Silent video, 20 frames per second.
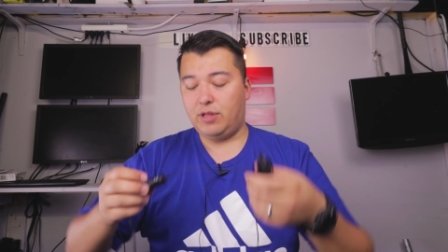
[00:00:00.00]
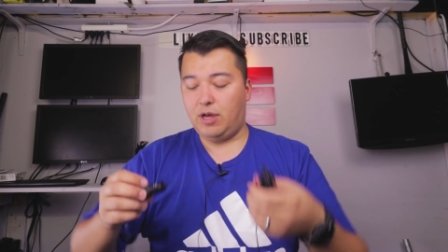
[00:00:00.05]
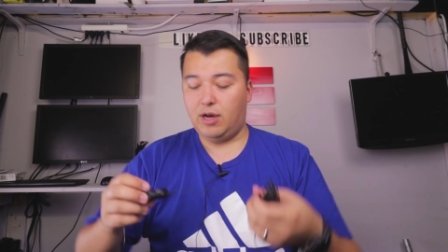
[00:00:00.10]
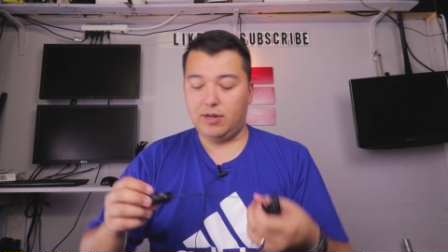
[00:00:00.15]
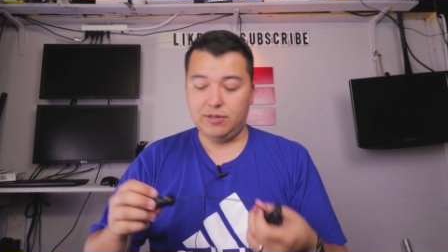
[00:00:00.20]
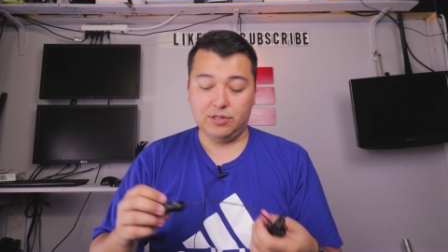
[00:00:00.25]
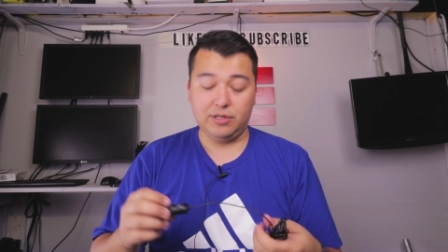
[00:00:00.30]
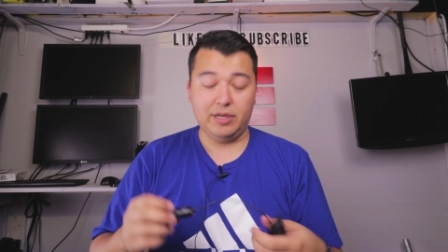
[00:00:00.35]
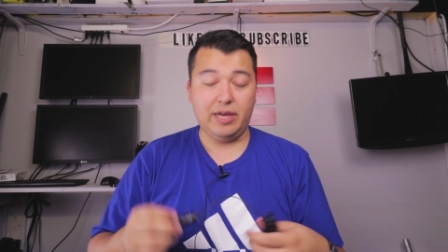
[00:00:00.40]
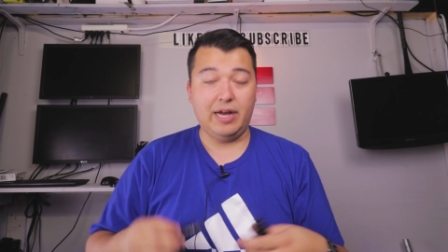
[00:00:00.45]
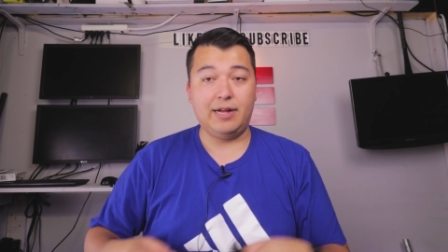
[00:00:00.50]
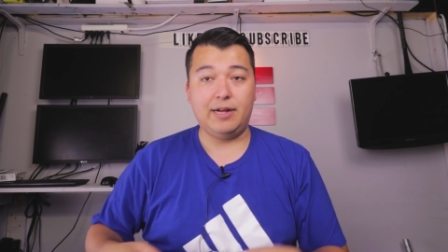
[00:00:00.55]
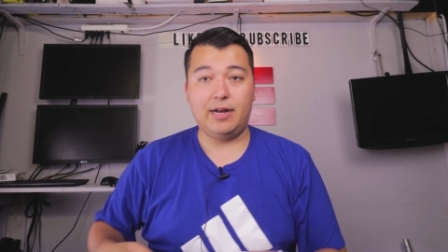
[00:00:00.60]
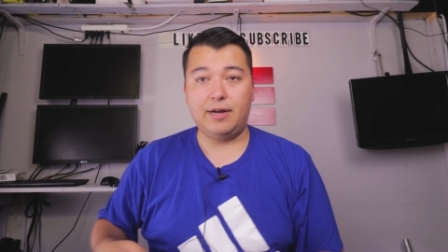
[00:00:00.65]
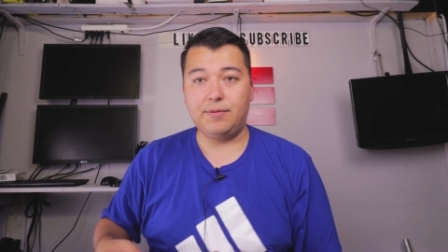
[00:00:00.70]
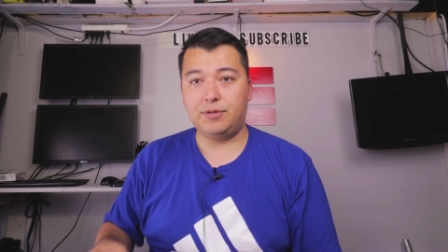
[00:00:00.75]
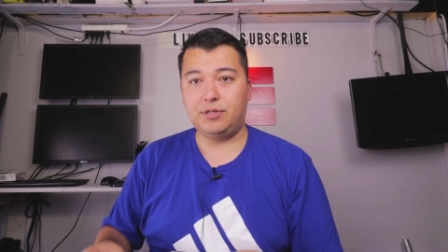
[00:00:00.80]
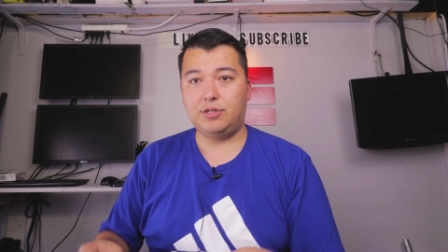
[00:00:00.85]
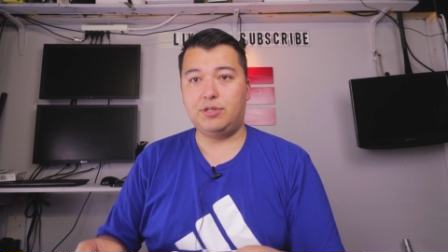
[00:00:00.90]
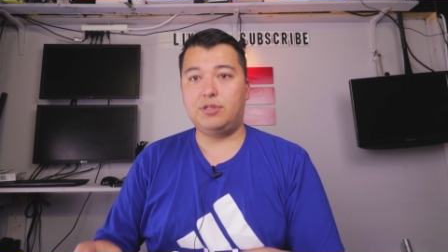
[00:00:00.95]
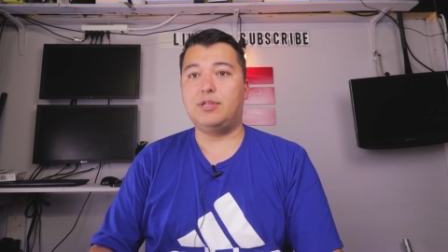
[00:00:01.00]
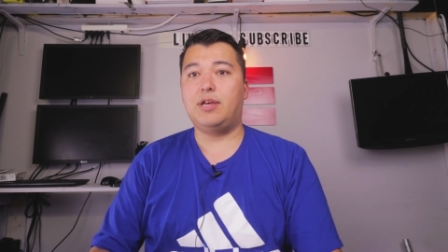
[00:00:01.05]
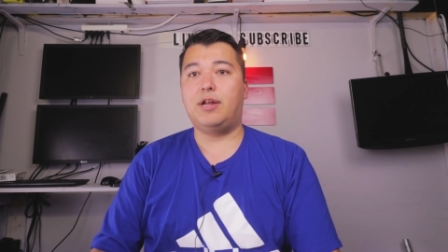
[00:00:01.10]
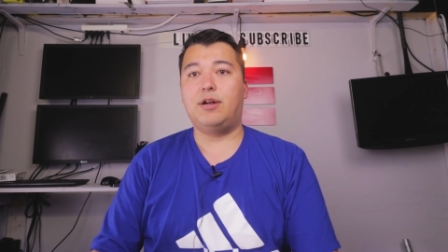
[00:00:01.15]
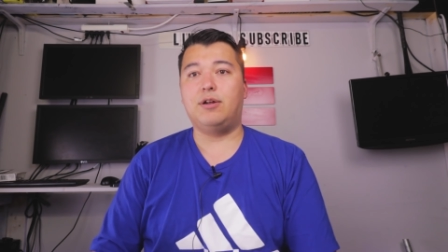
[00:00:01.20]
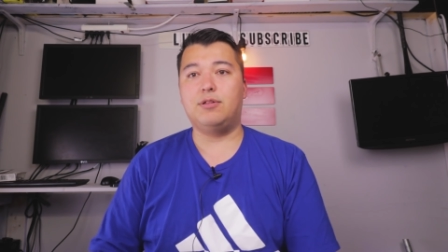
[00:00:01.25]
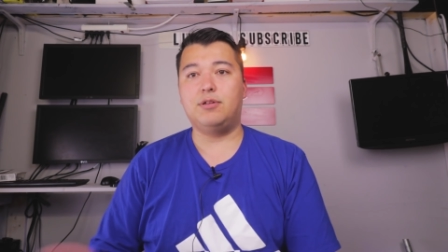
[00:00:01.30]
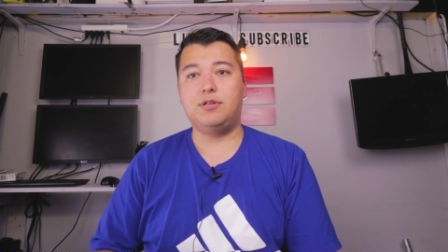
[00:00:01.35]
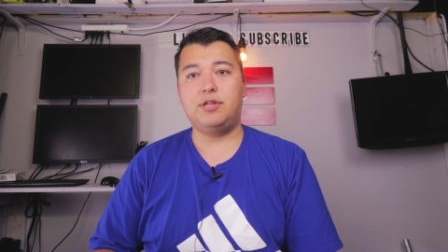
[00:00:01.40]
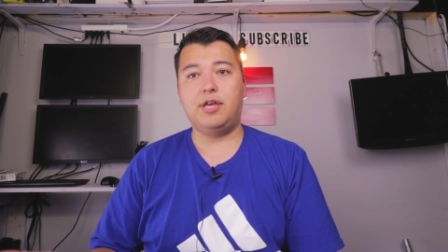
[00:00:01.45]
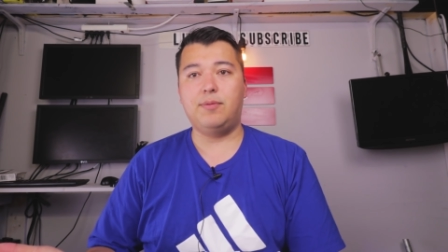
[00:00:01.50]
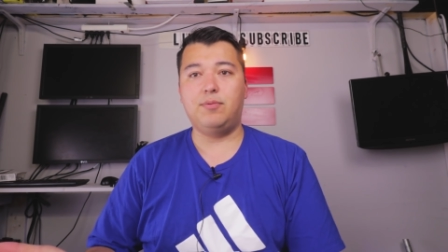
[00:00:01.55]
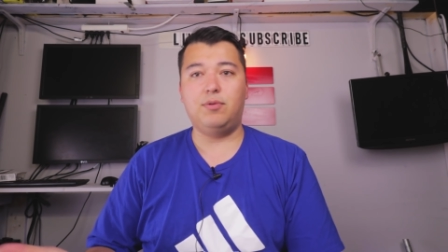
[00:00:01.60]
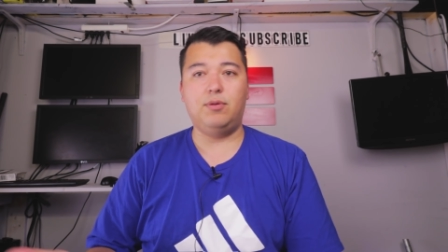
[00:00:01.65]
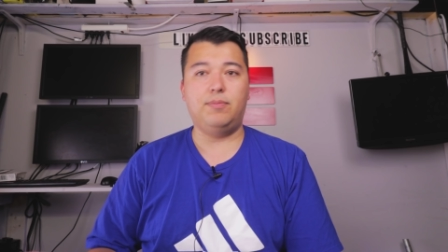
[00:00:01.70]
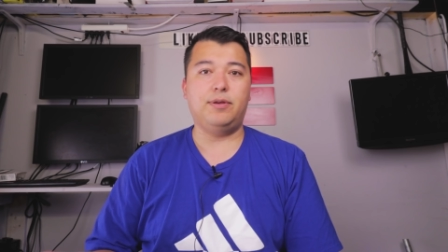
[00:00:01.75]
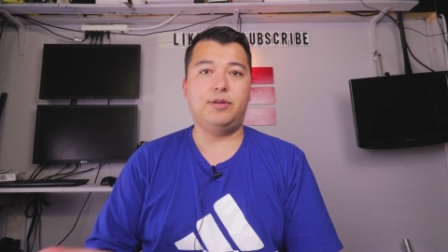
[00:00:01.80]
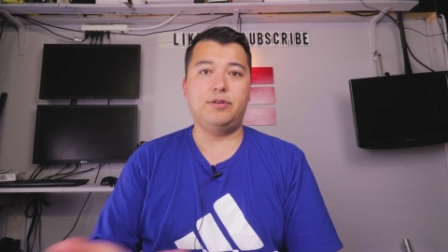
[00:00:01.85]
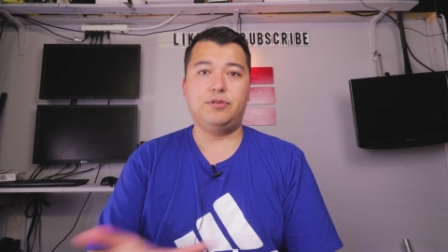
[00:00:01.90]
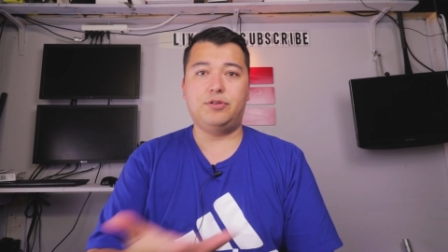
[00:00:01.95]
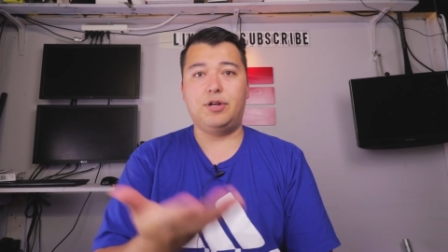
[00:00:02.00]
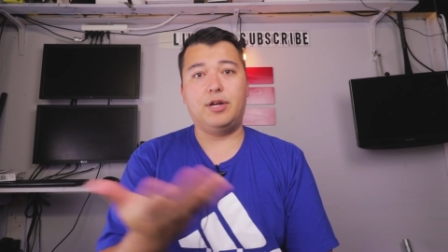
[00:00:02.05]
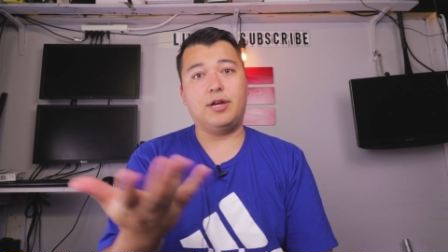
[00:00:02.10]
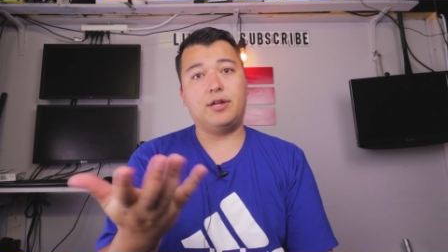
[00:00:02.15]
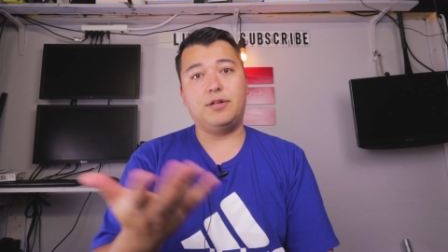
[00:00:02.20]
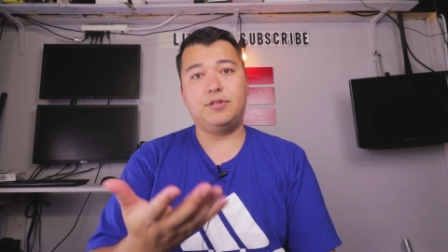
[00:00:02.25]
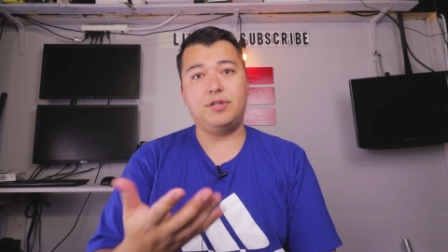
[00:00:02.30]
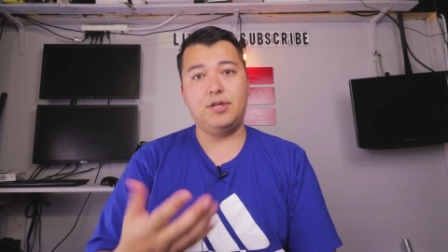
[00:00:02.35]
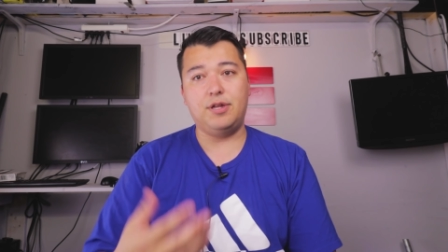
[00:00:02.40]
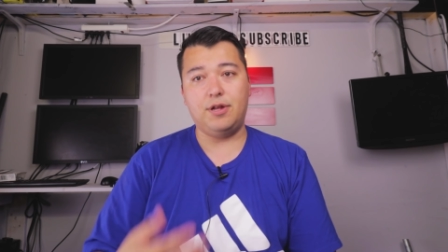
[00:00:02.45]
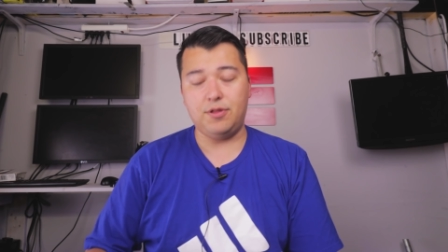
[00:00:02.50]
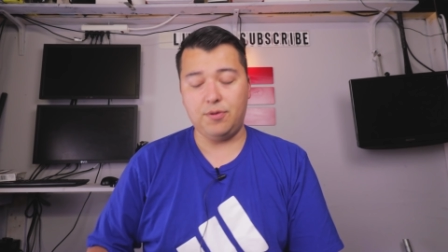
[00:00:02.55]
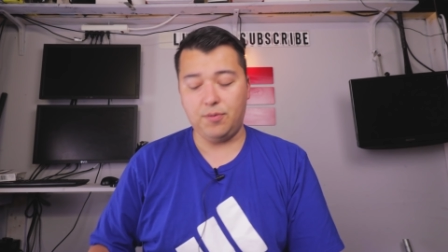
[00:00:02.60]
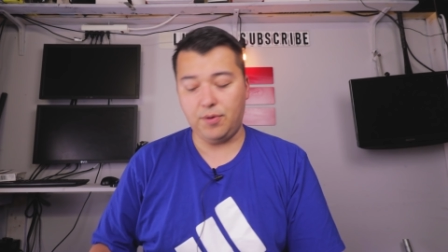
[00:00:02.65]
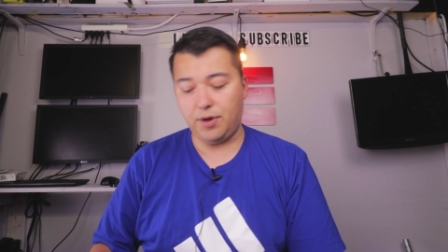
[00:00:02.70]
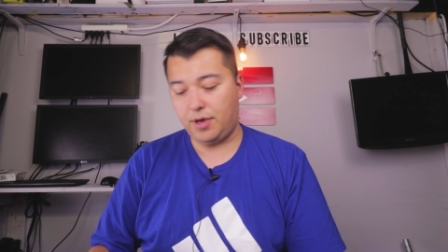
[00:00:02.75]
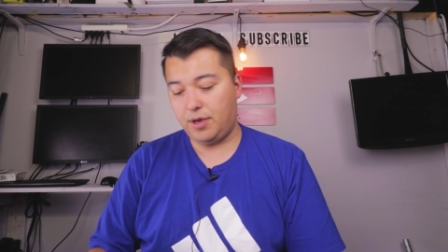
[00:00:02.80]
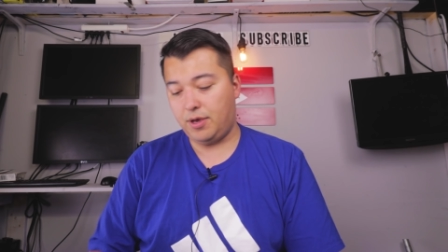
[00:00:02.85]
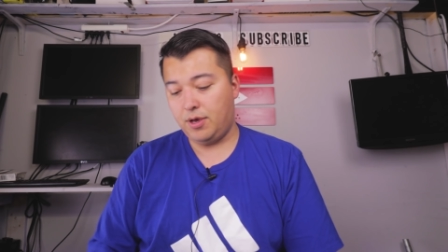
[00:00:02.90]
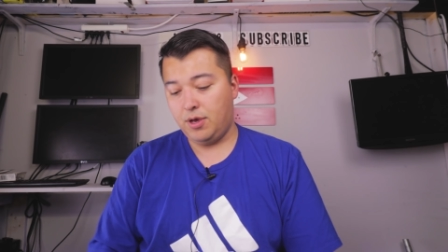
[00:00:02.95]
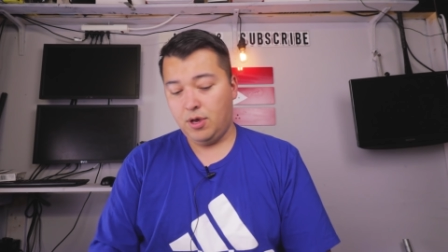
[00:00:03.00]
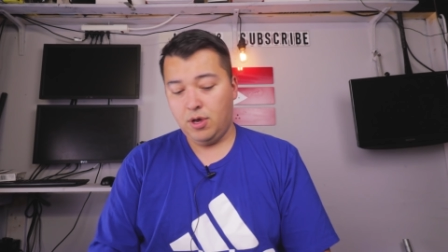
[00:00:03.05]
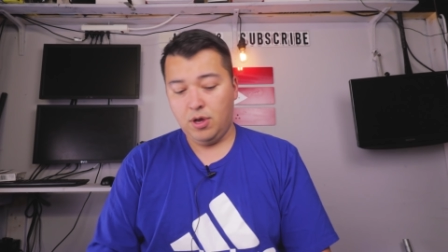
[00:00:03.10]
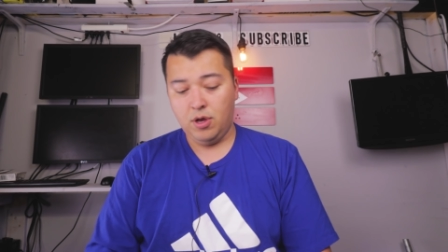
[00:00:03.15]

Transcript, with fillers: honestly, I, I would just set it on the table because you're not going to see it anyway.